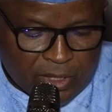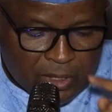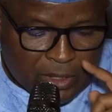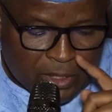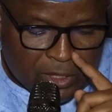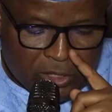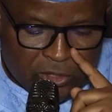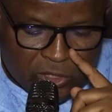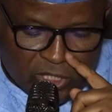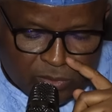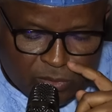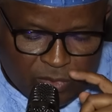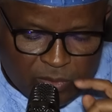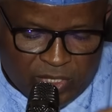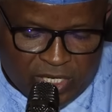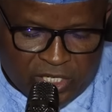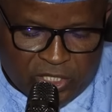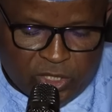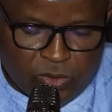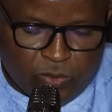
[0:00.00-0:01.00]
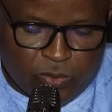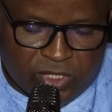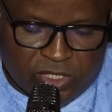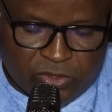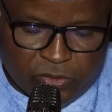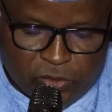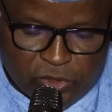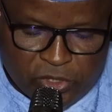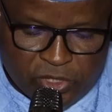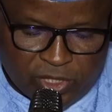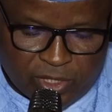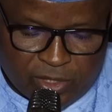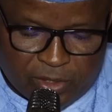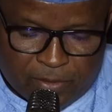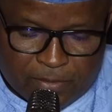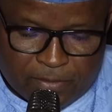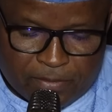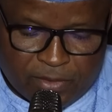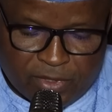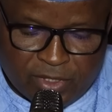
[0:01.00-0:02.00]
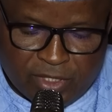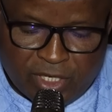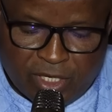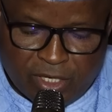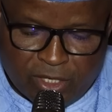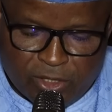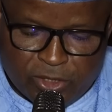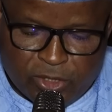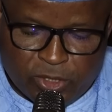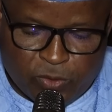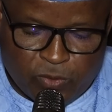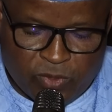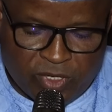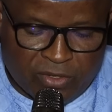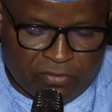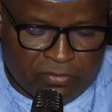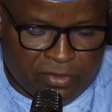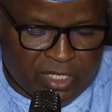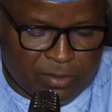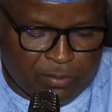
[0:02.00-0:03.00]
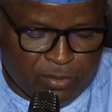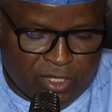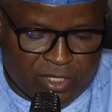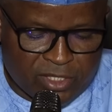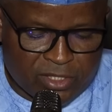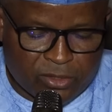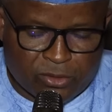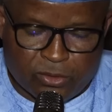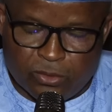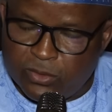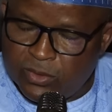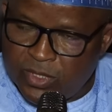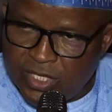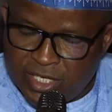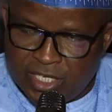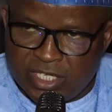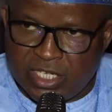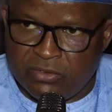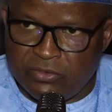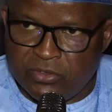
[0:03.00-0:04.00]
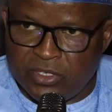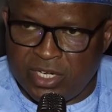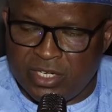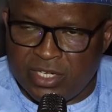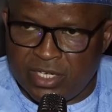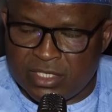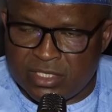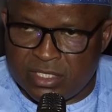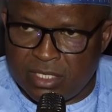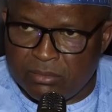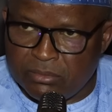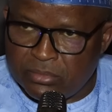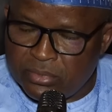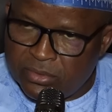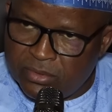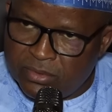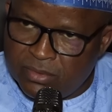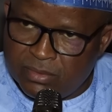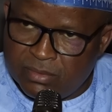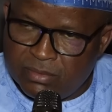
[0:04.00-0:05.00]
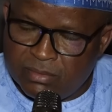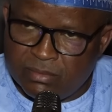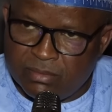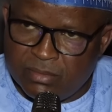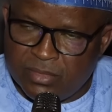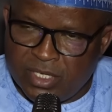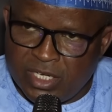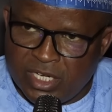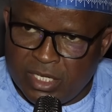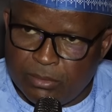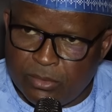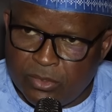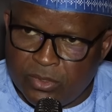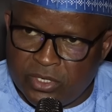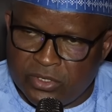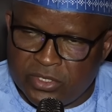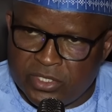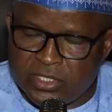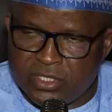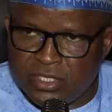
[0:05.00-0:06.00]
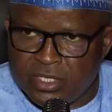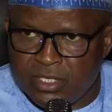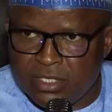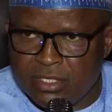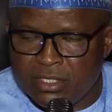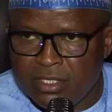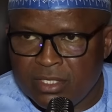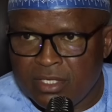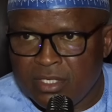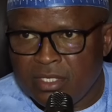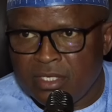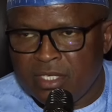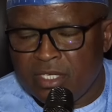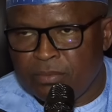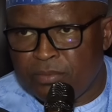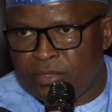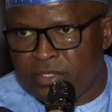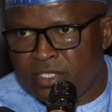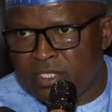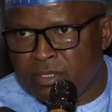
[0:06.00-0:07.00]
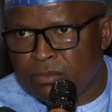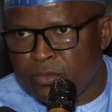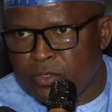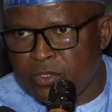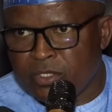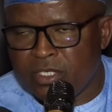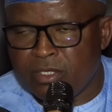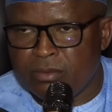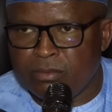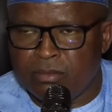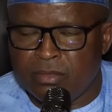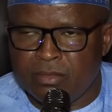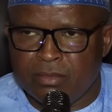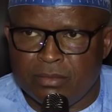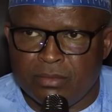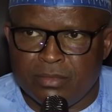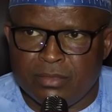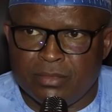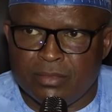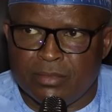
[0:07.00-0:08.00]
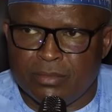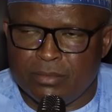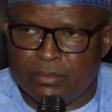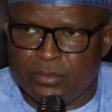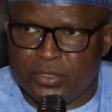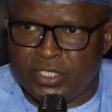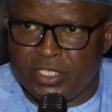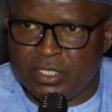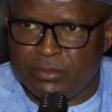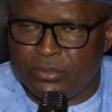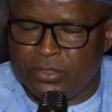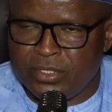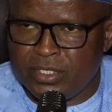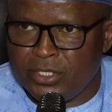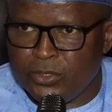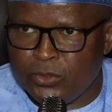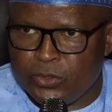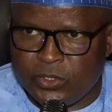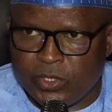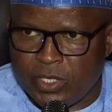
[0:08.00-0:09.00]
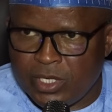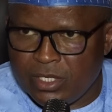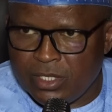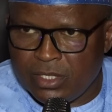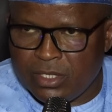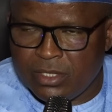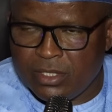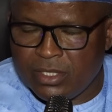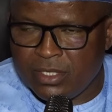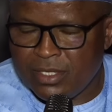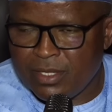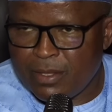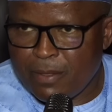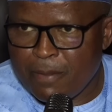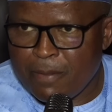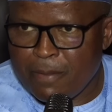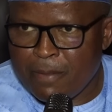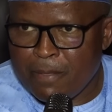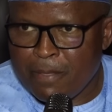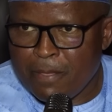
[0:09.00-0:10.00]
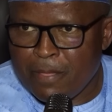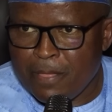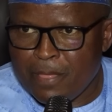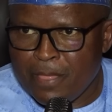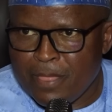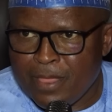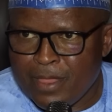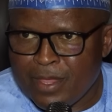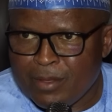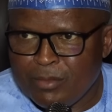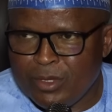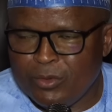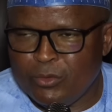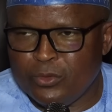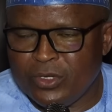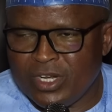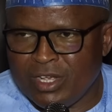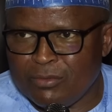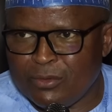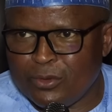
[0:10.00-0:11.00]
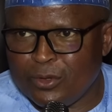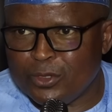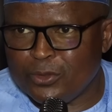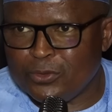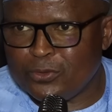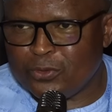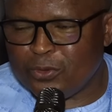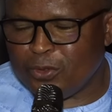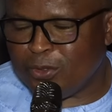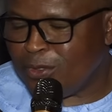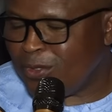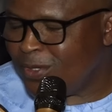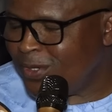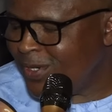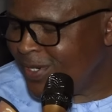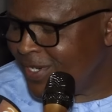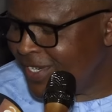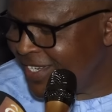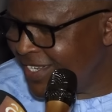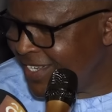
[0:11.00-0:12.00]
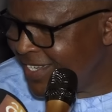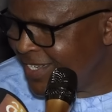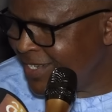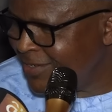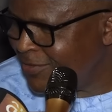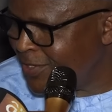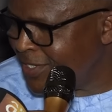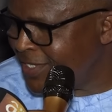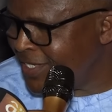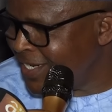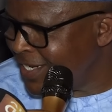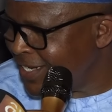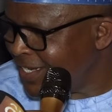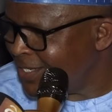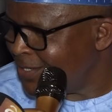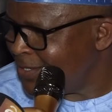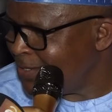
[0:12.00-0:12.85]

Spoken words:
Religious mobilization was crucial in the country where faith plays a role. And I give you that example. Labour, Christian, APC, Muslim, PDP, neutral. Maybe we'll have gone for free thinkers